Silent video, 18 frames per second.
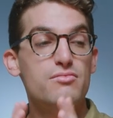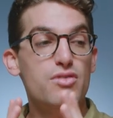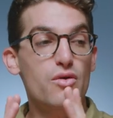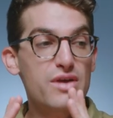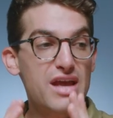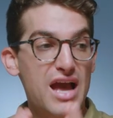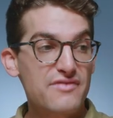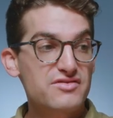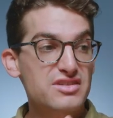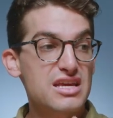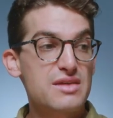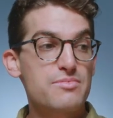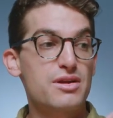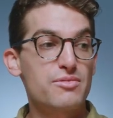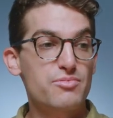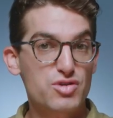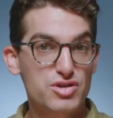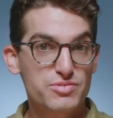but we have to keep
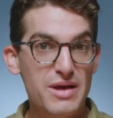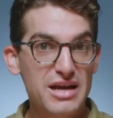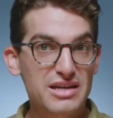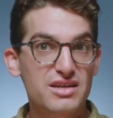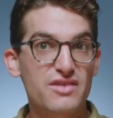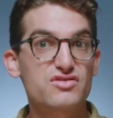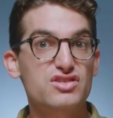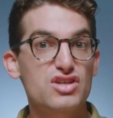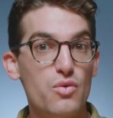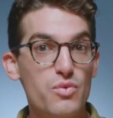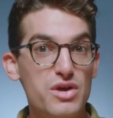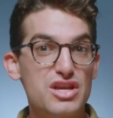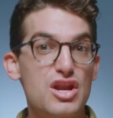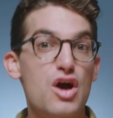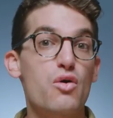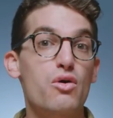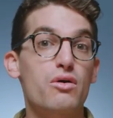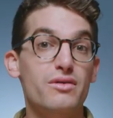it in perspective so we
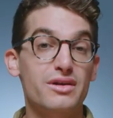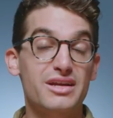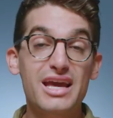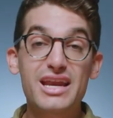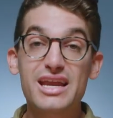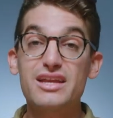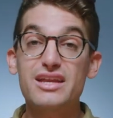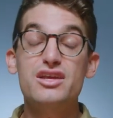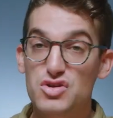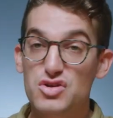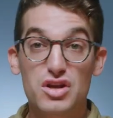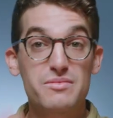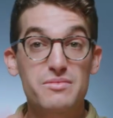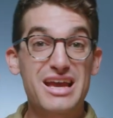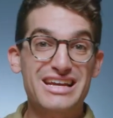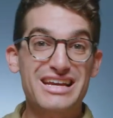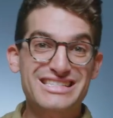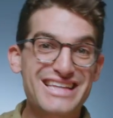know what we're getting. So you're
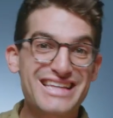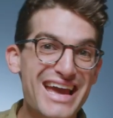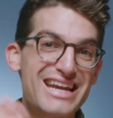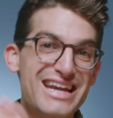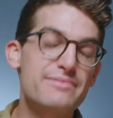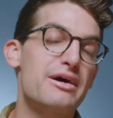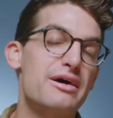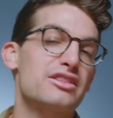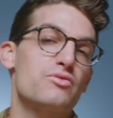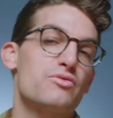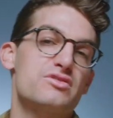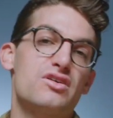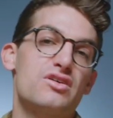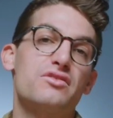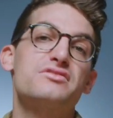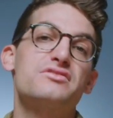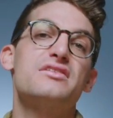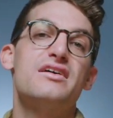gonna be excited about the
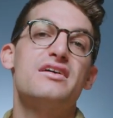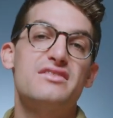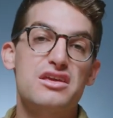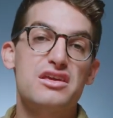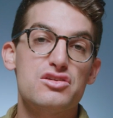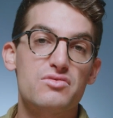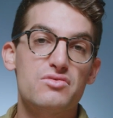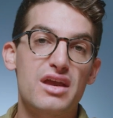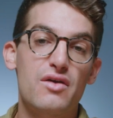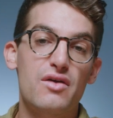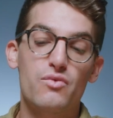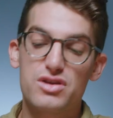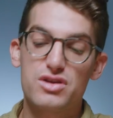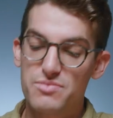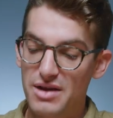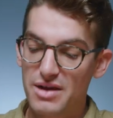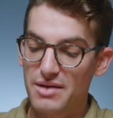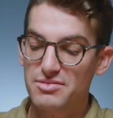results that you get when
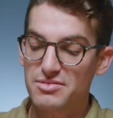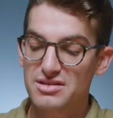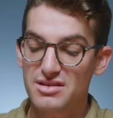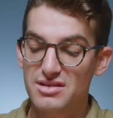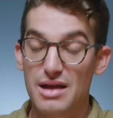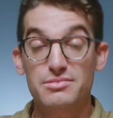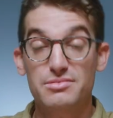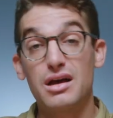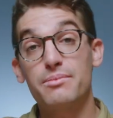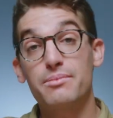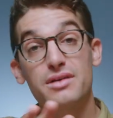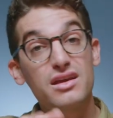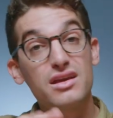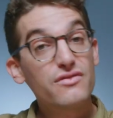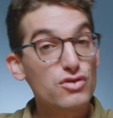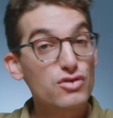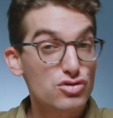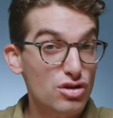you pick up this laptop,
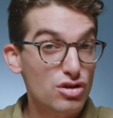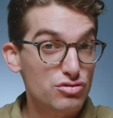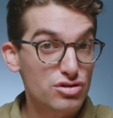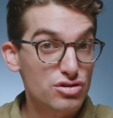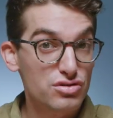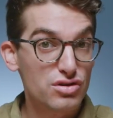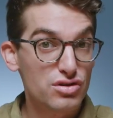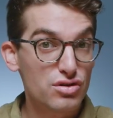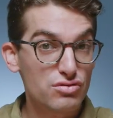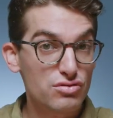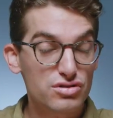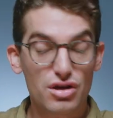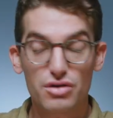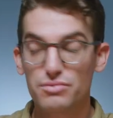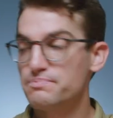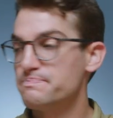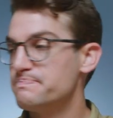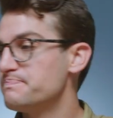if you so choose to do so.
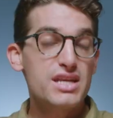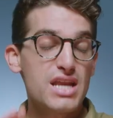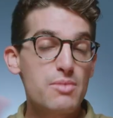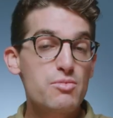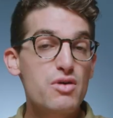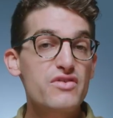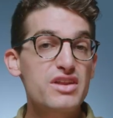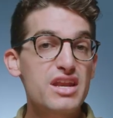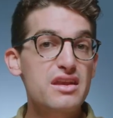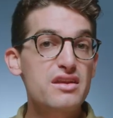Now moving